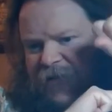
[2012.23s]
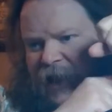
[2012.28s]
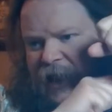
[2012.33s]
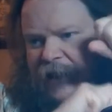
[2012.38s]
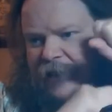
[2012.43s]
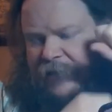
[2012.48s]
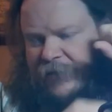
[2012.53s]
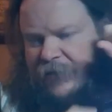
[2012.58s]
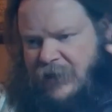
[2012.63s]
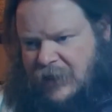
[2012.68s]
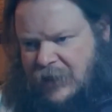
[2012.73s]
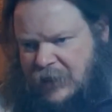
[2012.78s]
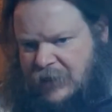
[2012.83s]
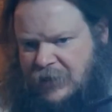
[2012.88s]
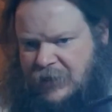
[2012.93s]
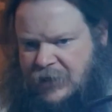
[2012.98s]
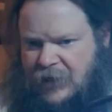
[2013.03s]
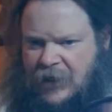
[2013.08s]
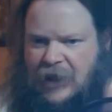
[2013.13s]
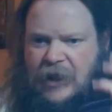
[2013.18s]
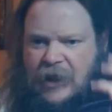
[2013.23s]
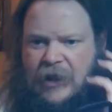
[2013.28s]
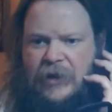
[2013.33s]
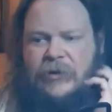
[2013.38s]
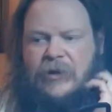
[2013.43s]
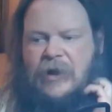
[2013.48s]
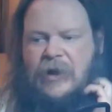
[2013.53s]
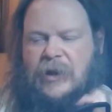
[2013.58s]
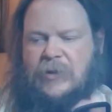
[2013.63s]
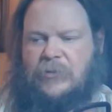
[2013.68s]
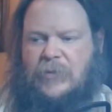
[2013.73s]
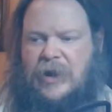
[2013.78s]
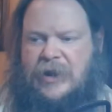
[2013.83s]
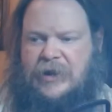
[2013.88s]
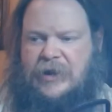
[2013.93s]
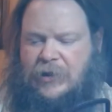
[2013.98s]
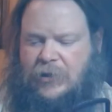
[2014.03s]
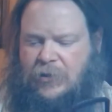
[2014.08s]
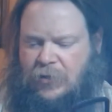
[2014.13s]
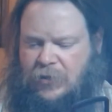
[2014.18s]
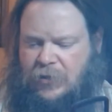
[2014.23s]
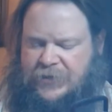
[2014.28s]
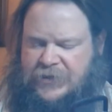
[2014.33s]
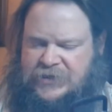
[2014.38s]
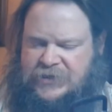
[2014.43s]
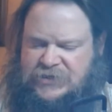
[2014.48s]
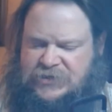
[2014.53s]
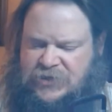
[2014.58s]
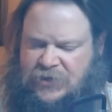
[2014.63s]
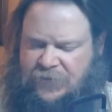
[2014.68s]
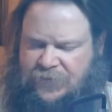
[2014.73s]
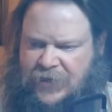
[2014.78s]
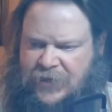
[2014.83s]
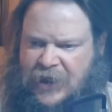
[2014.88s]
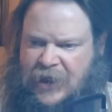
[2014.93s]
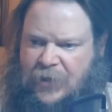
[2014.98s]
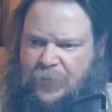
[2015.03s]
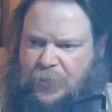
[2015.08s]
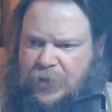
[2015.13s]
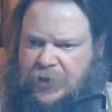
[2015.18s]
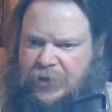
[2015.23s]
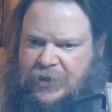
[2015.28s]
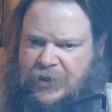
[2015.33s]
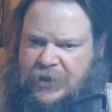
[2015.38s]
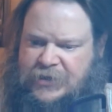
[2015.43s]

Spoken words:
and making all of this stuff happen.